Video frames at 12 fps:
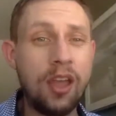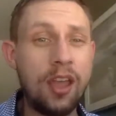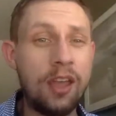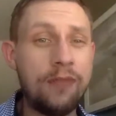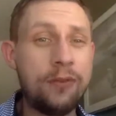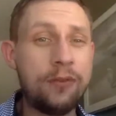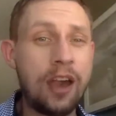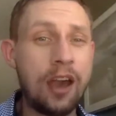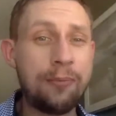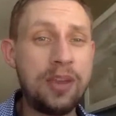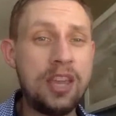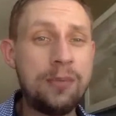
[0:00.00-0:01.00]
if you've
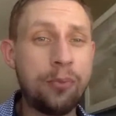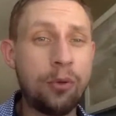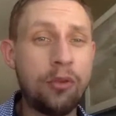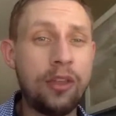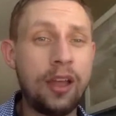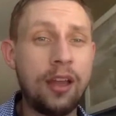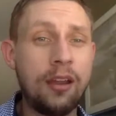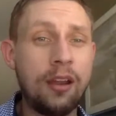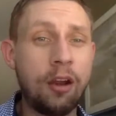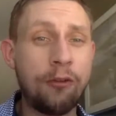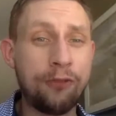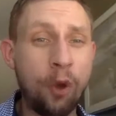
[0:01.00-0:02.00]
got people that
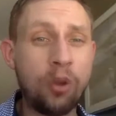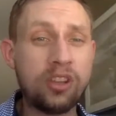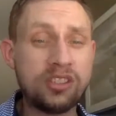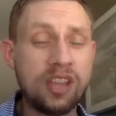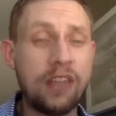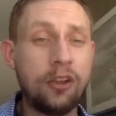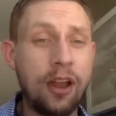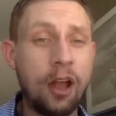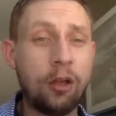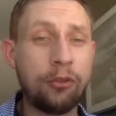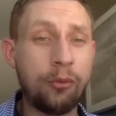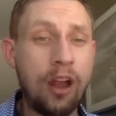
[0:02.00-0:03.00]
are focused on their
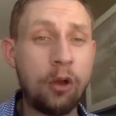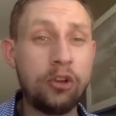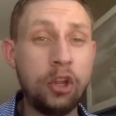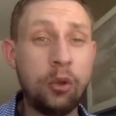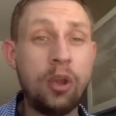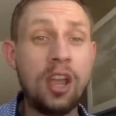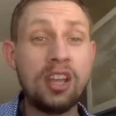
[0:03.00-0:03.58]
health around you